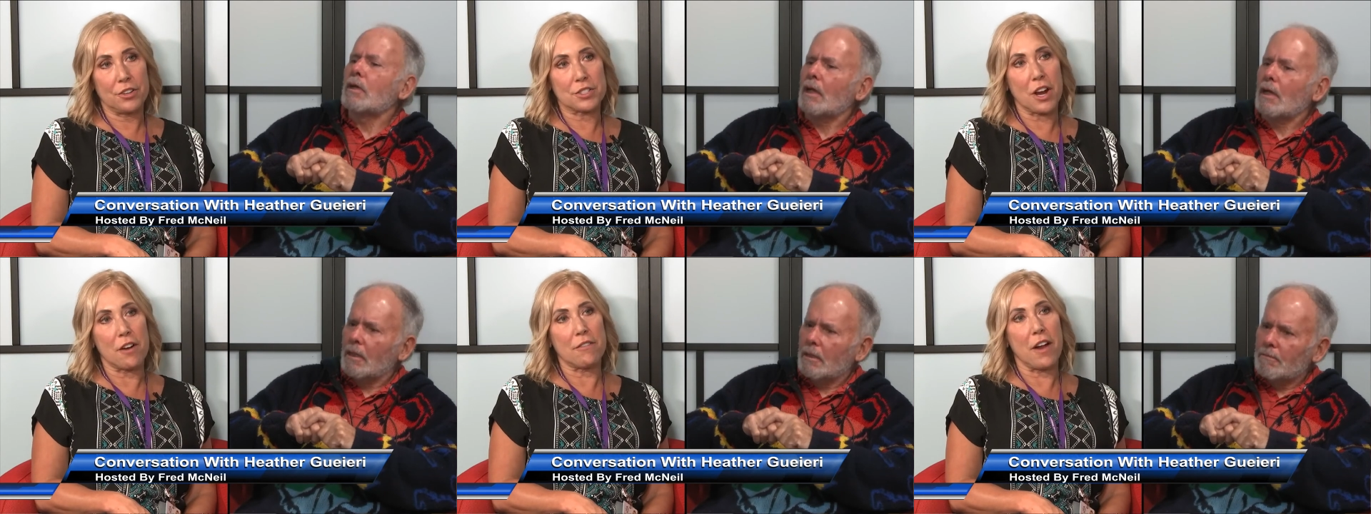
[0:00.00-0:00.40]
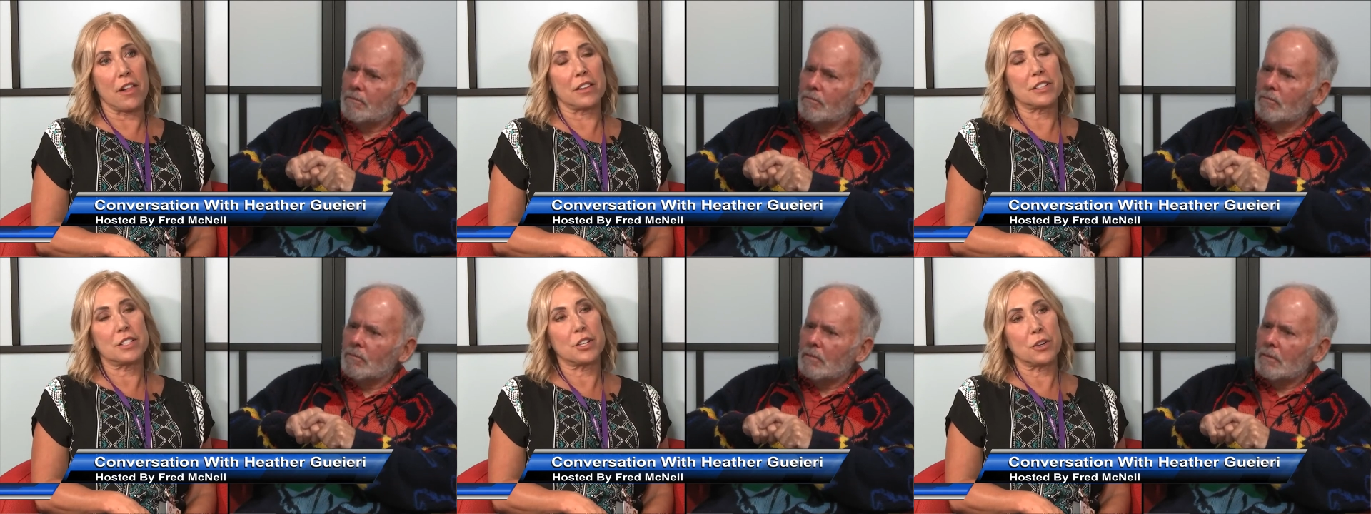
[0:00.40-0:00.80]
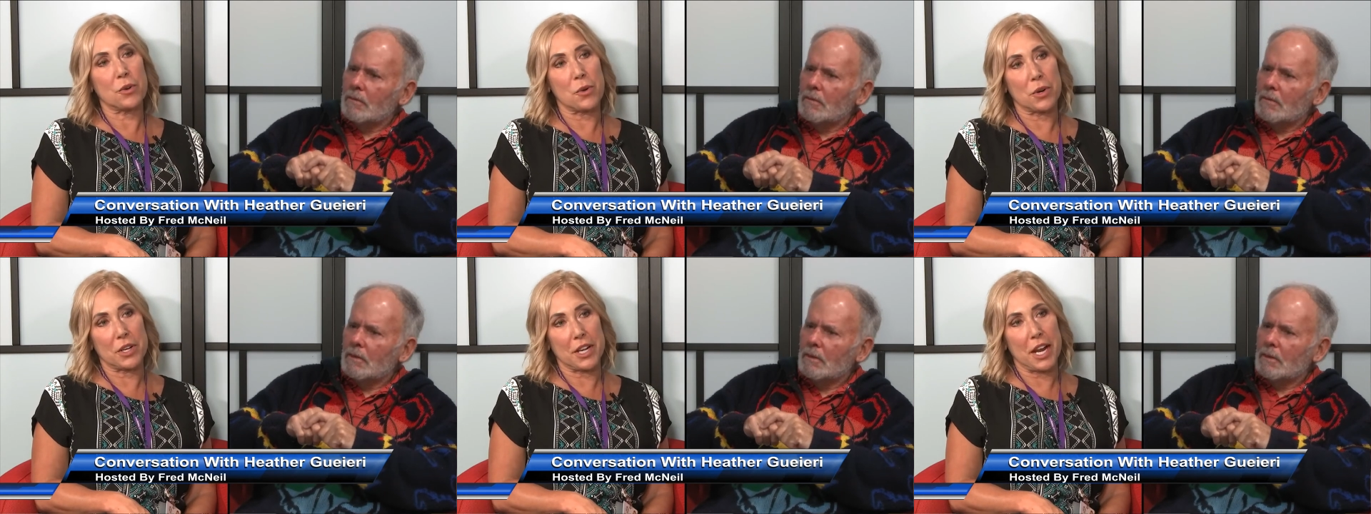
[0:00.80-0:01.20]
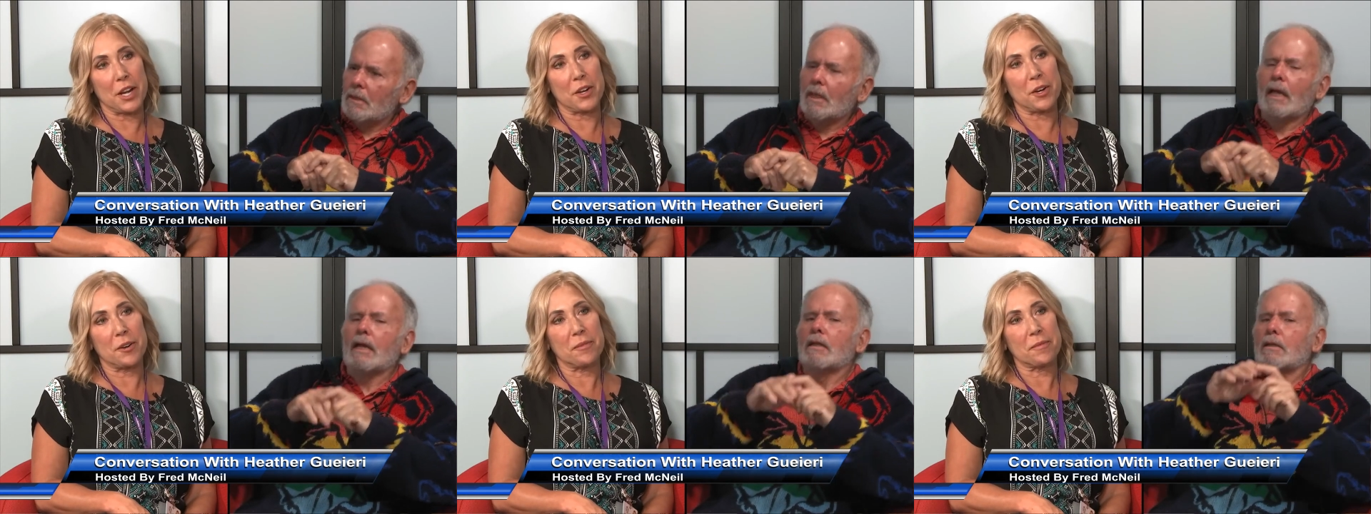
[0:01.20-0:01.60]
Speaker 1: okay. who's our volunteer
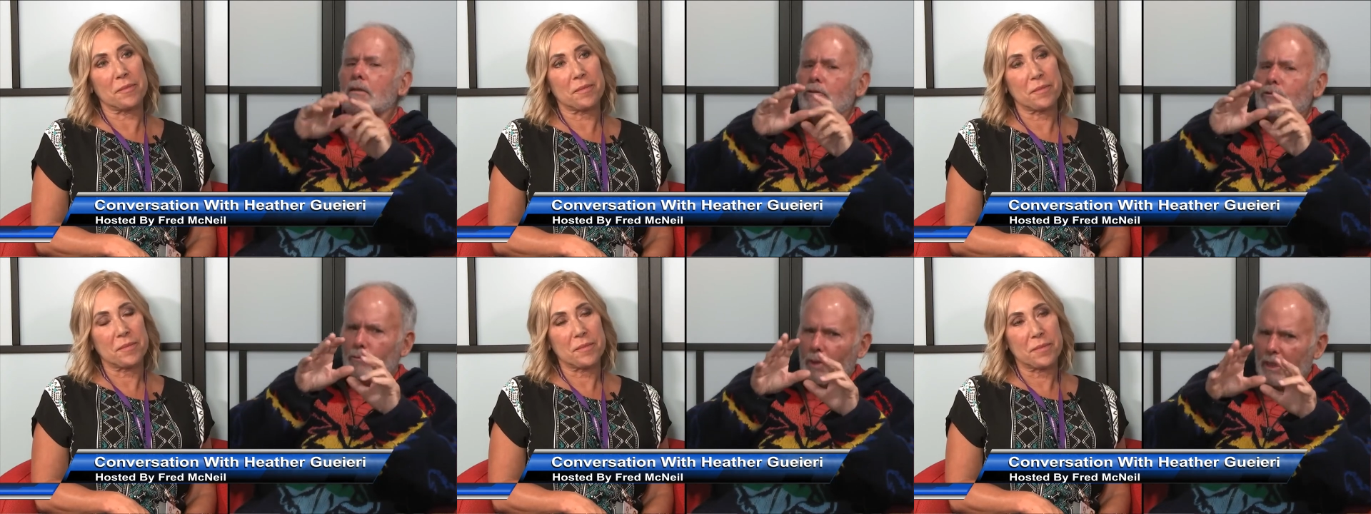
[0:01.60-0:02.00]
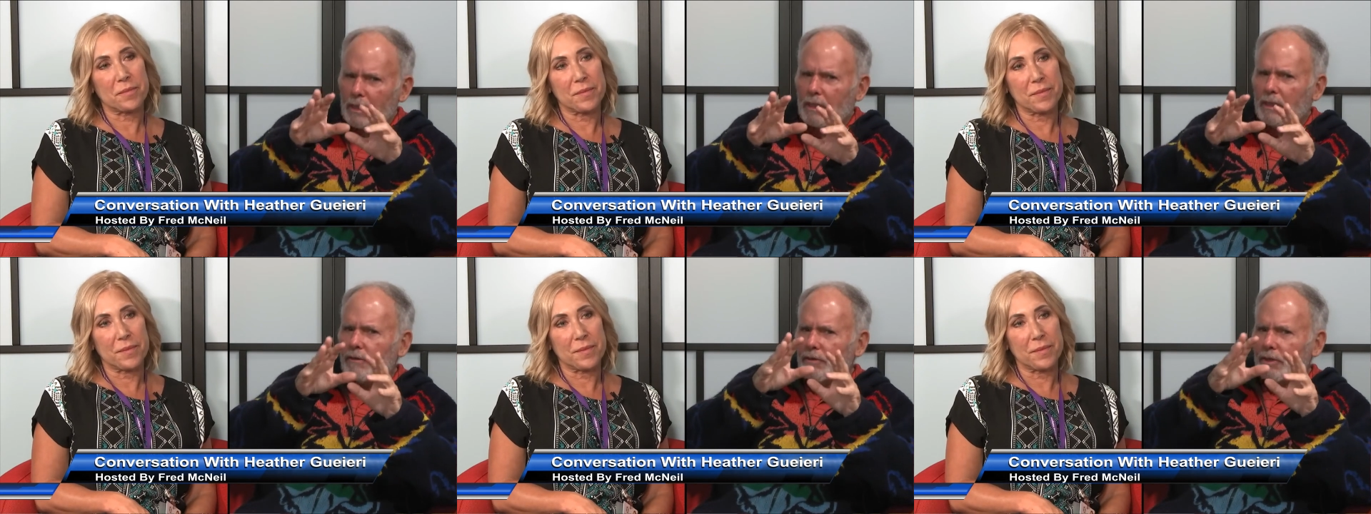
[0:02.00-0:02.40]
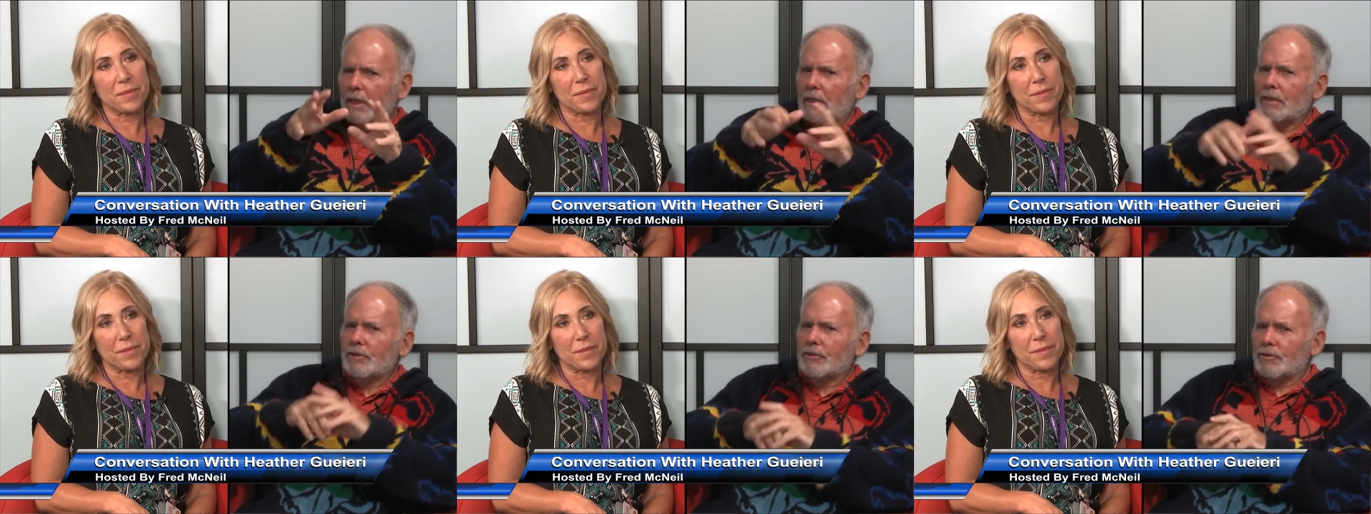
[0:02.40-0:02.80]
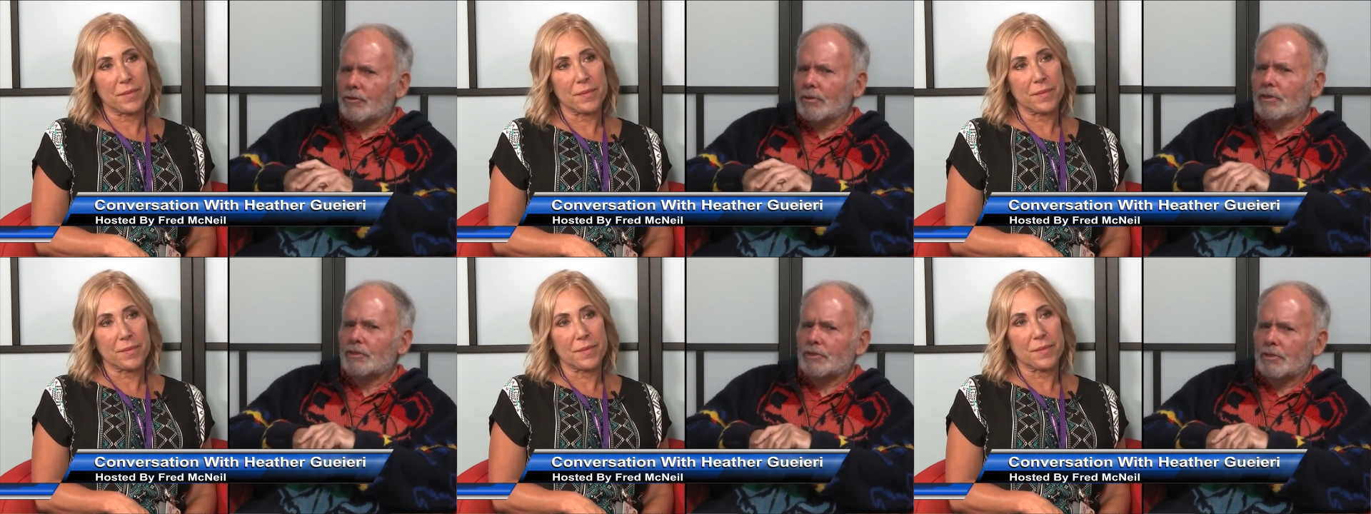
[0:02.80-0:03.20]
coordinator. And training, if you get
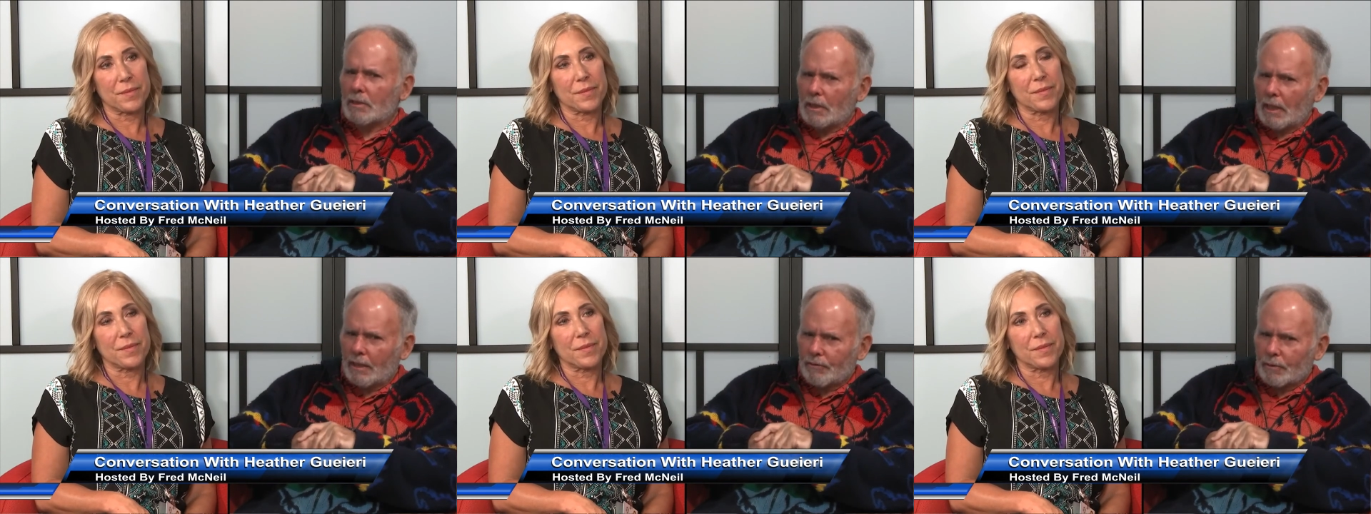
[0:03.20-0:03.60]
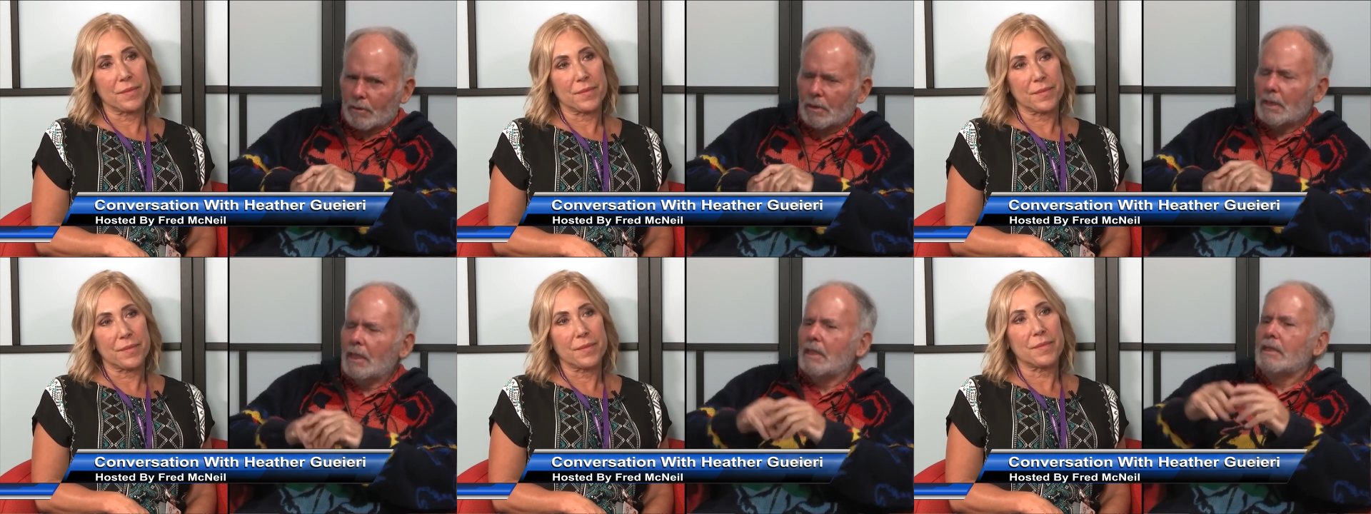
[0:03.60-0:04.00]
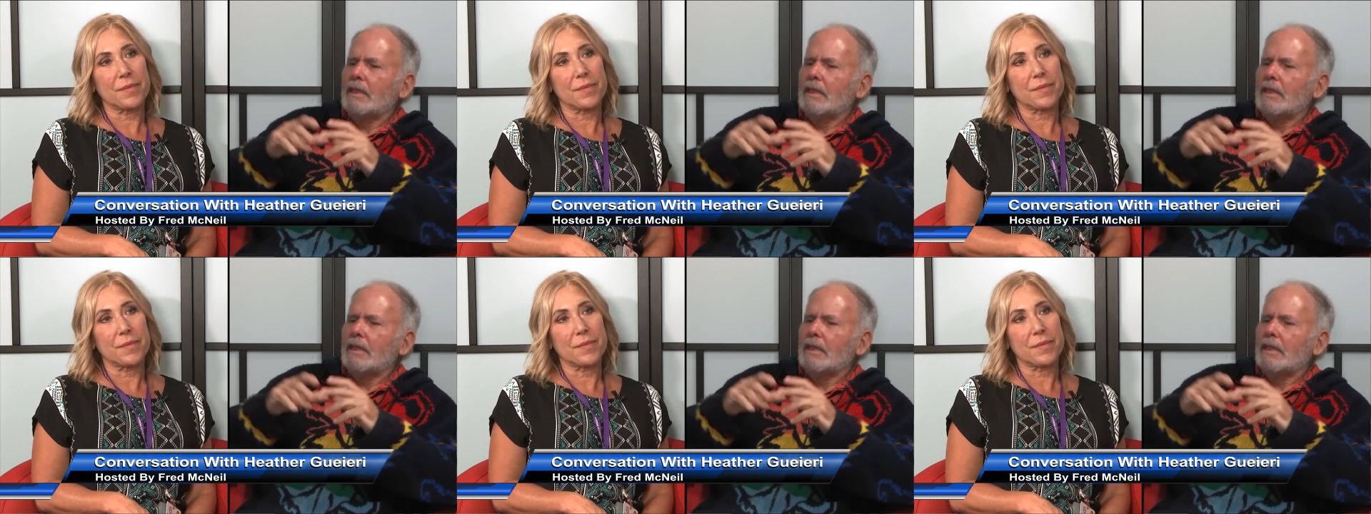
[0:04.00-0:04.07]
interested, is delightful.